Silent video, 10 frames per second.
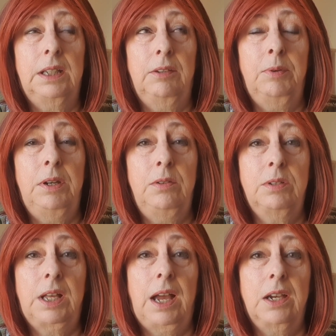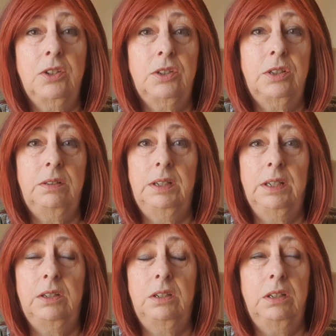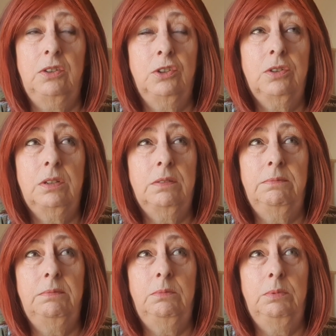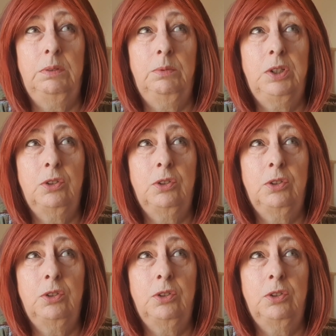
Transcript: think if we lose cash, we